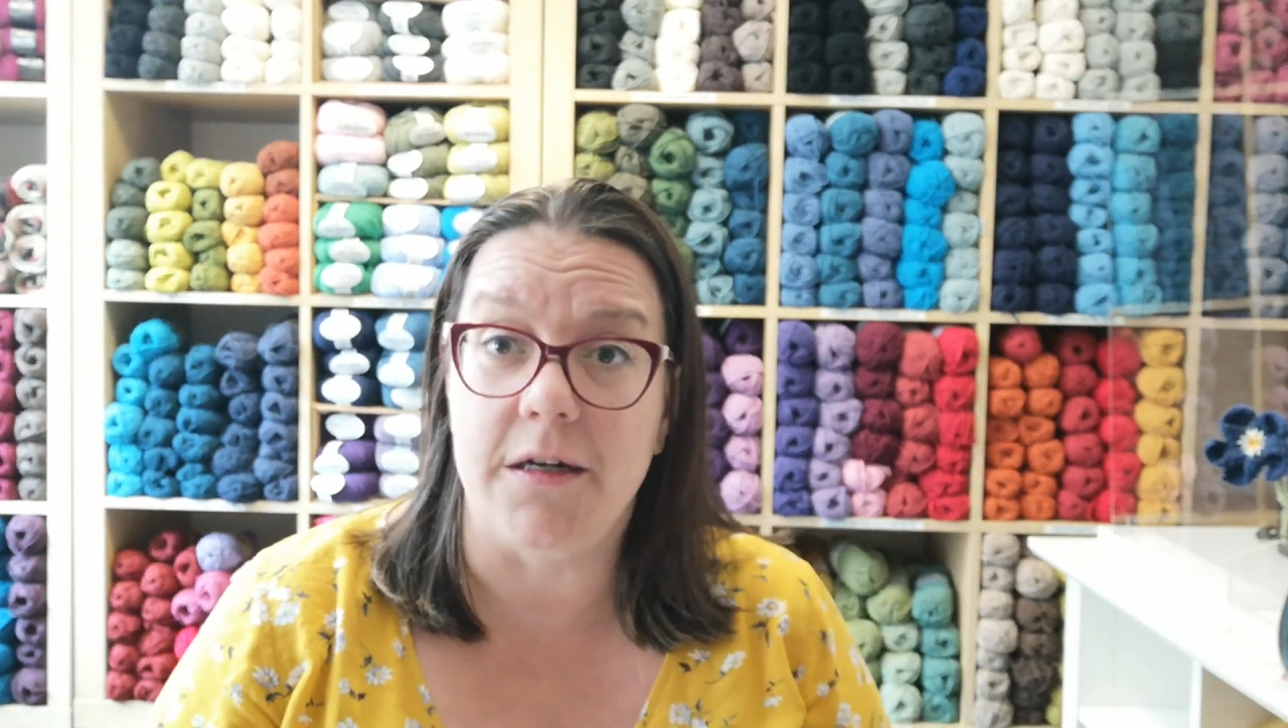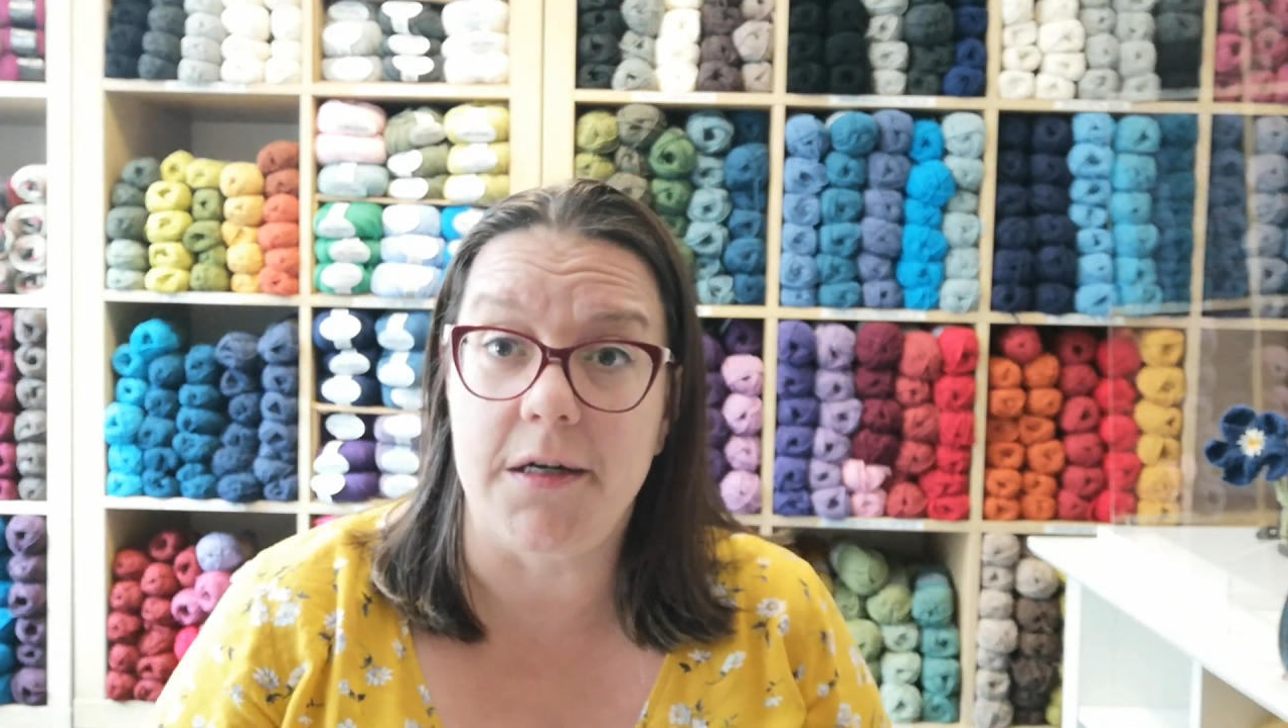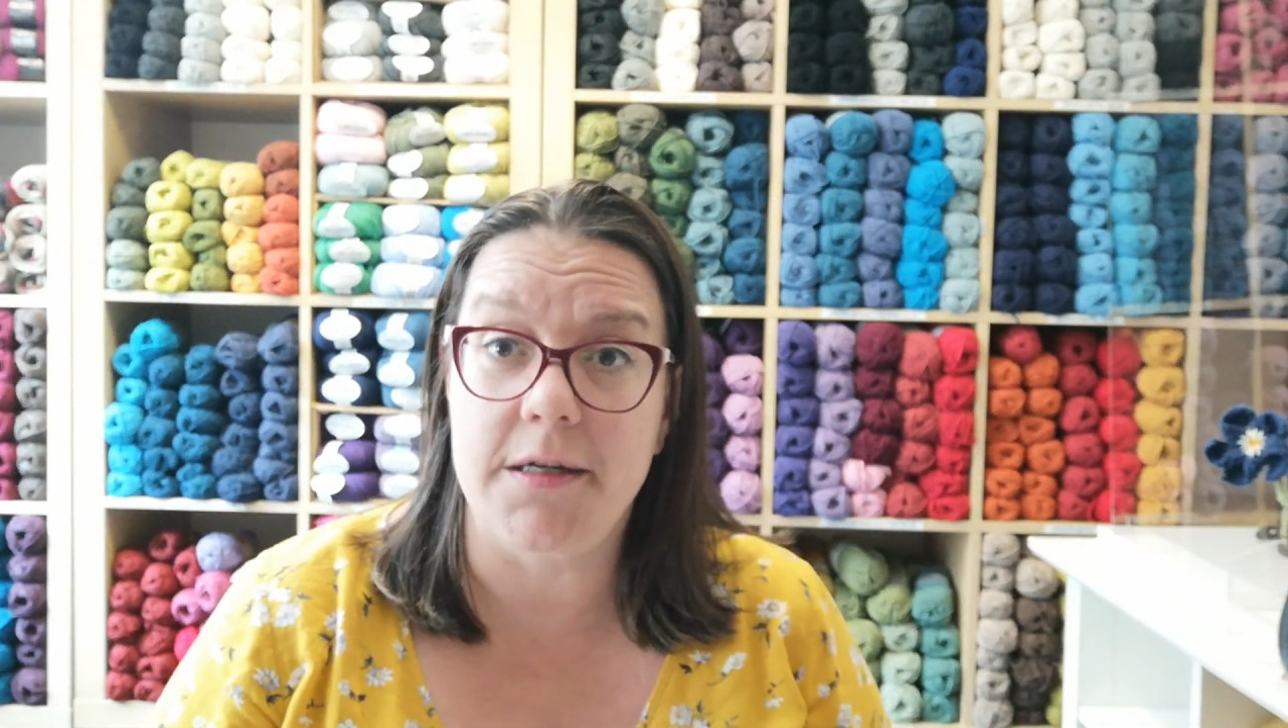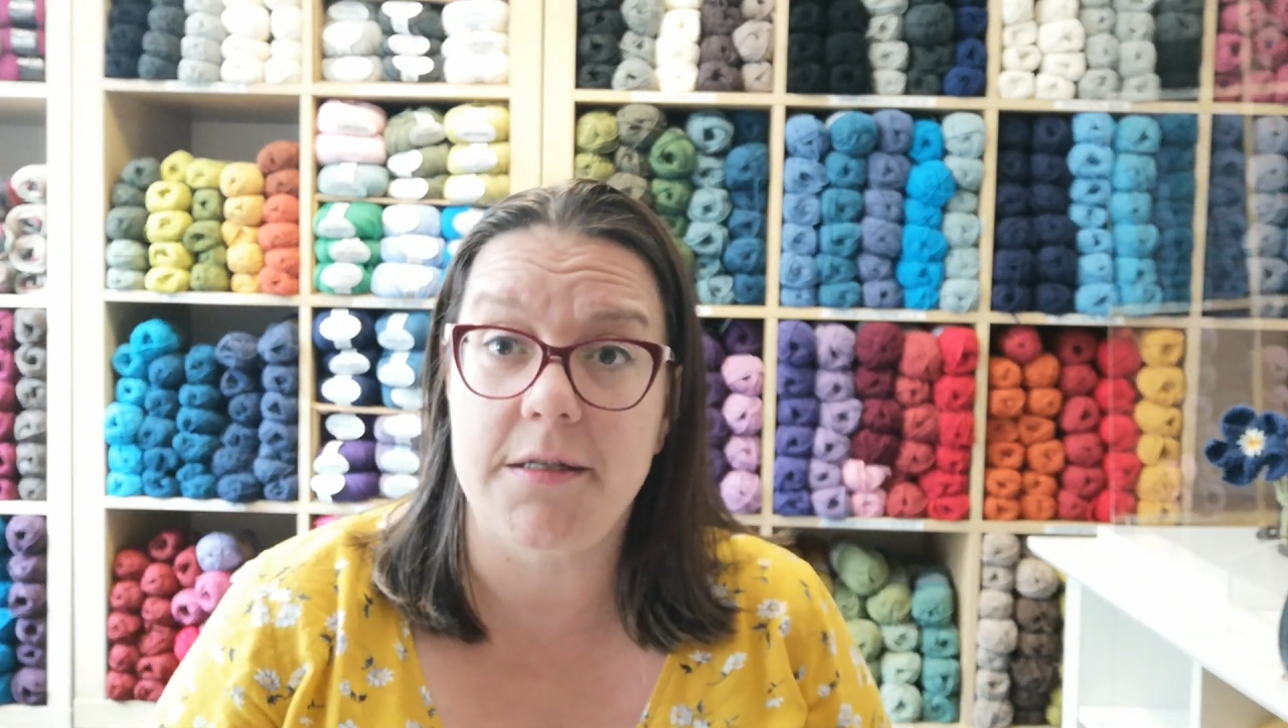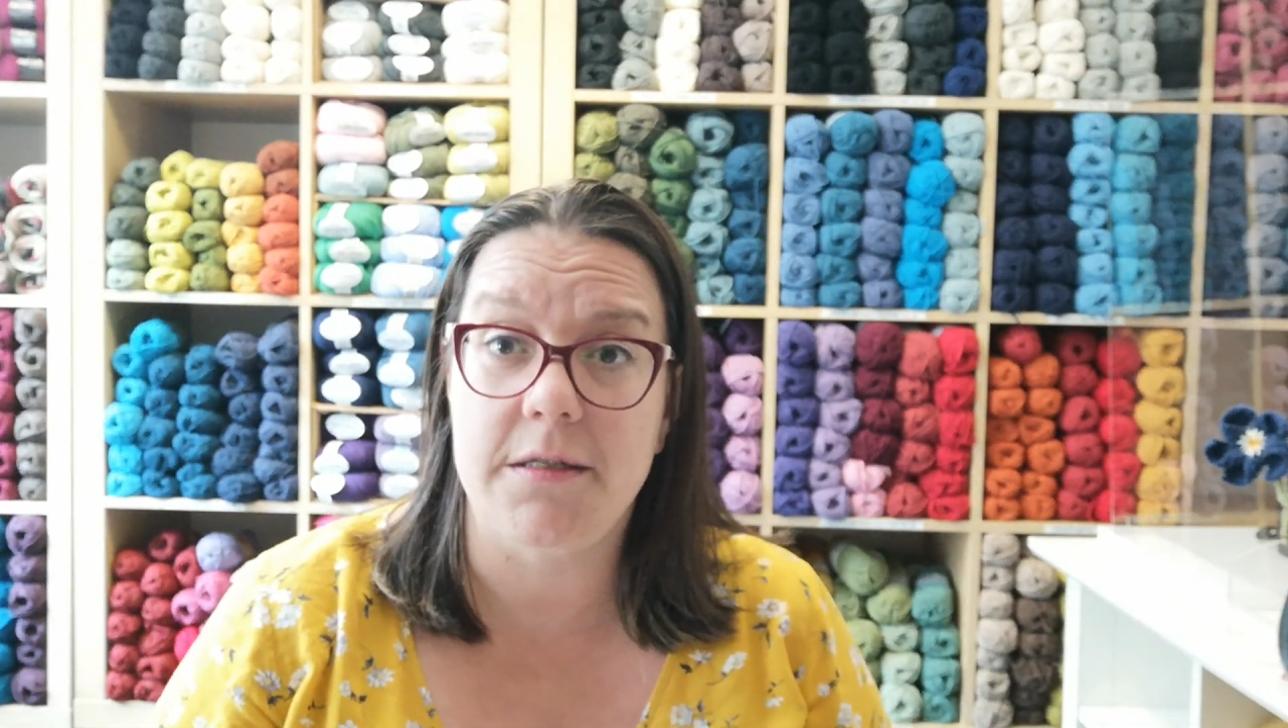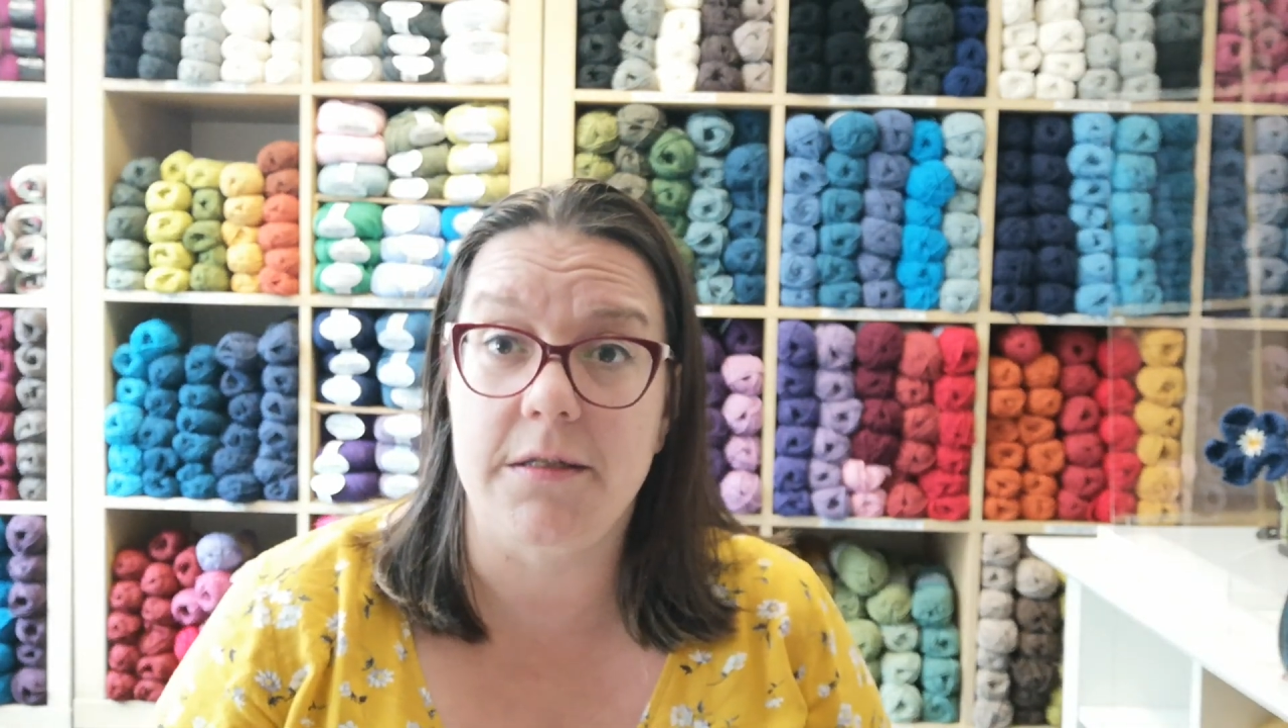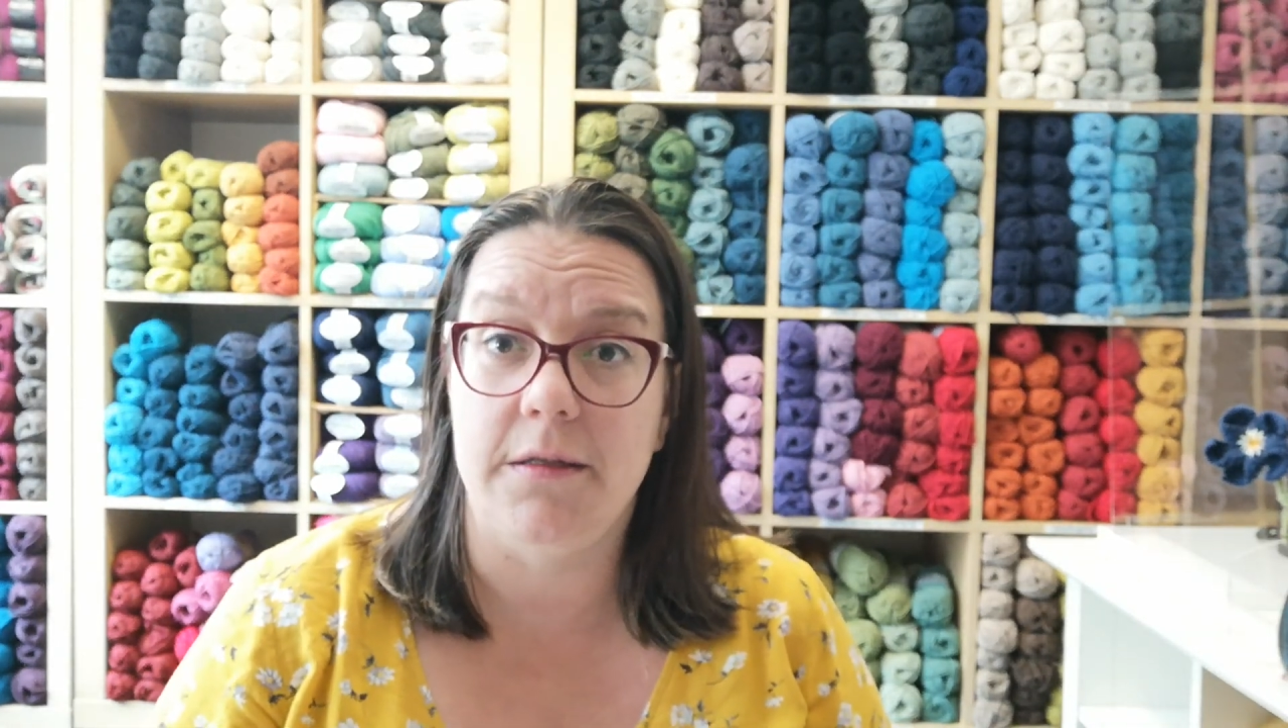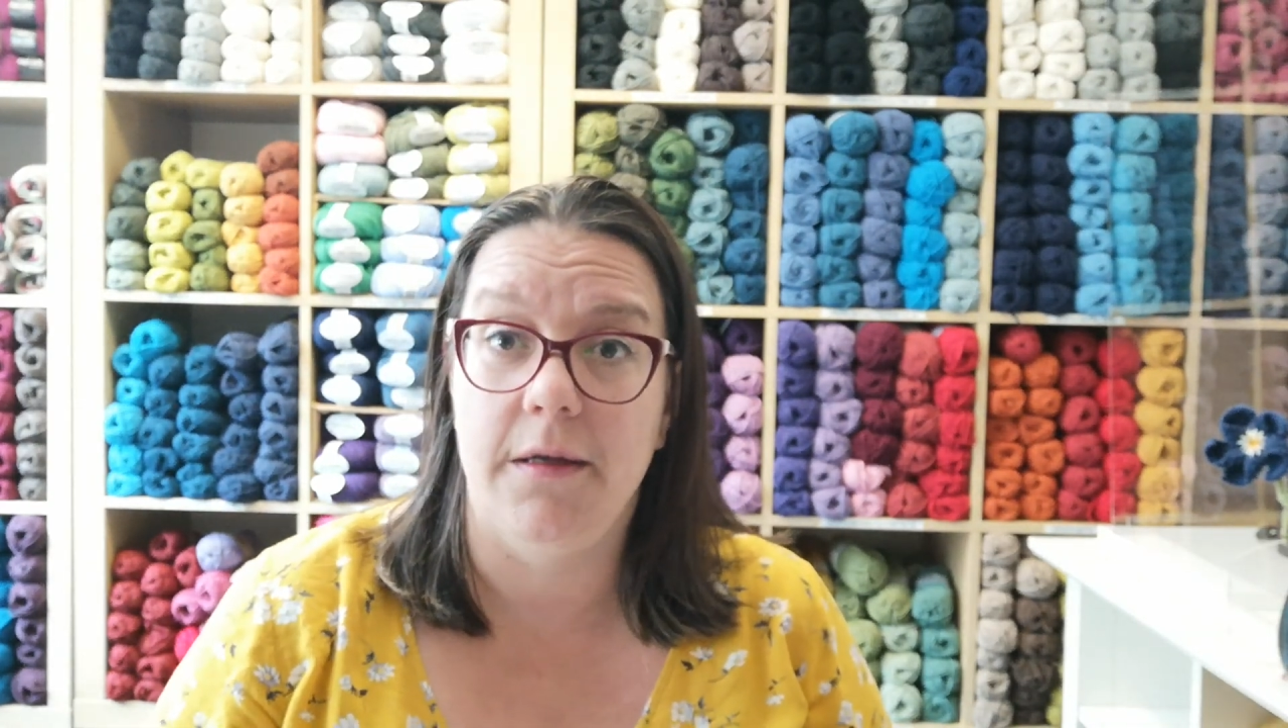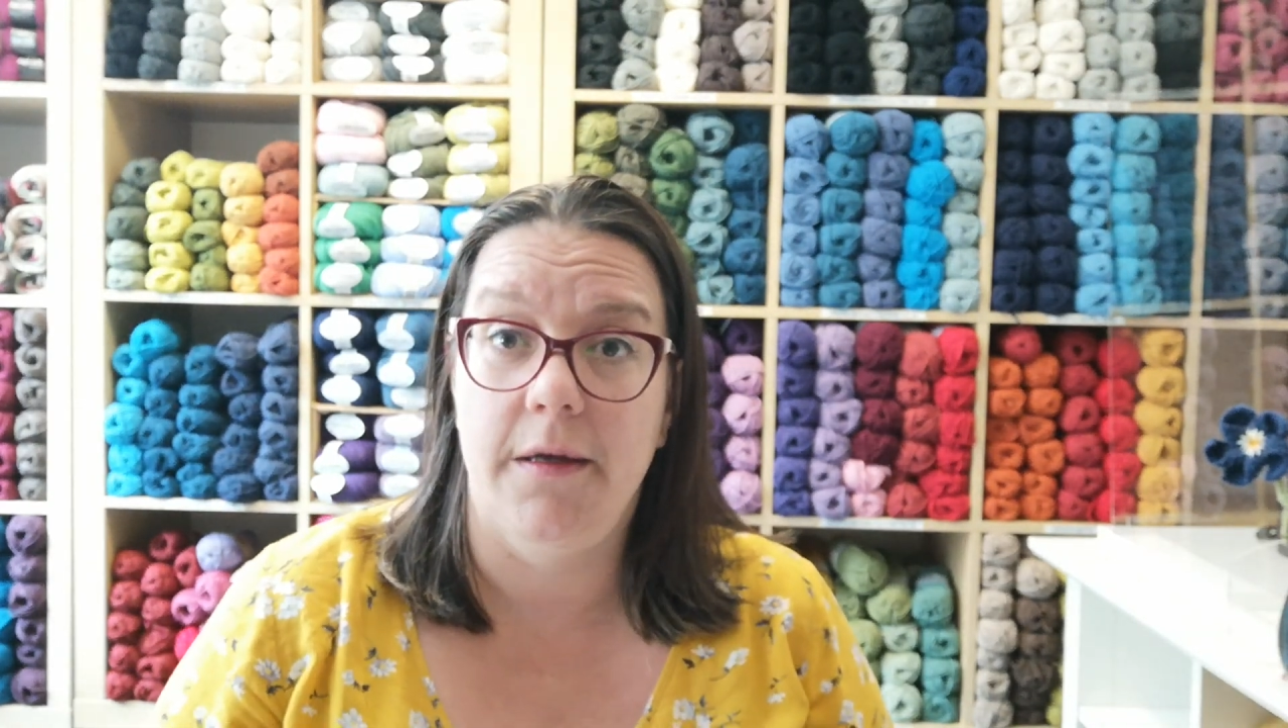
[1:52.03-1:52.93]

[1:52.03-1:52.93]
yarns,